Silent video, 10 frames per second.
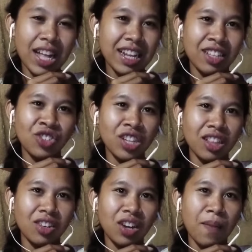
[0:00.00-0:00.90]
and
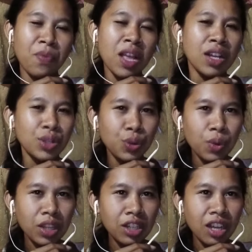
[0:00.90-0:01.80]
etc. So
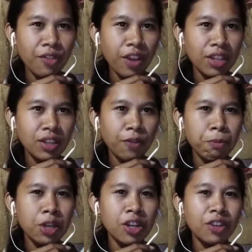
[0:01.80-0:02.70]
what are the effects of
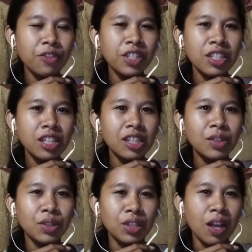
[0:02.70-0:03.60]
biodiversity
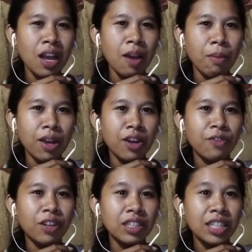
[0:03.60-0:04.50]
loss?
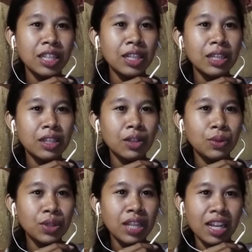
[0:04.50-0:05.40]
Biodiversity
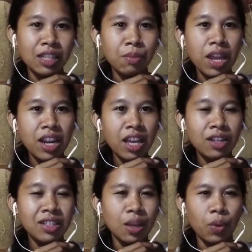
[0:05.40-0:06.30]
loss has many
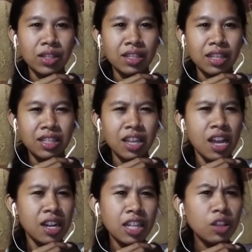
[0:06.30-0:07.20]
consequences,
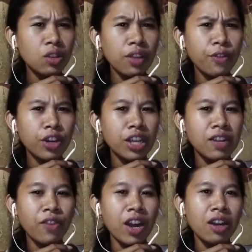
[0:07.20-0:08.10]
not only for the
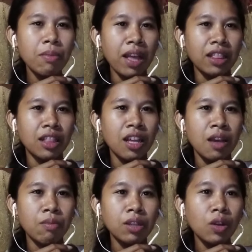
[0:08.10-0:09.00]
environment,
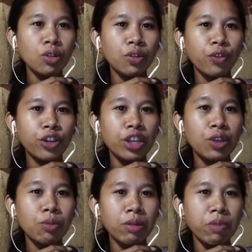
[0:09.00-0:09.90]
but also for the
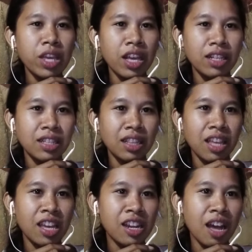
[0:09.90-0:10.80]
human beings at the
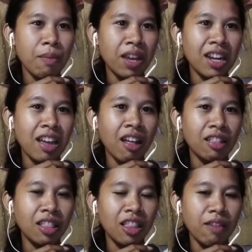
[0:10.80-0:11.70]
economic and
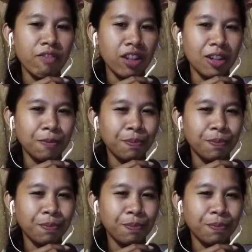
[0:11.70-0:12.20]
health level.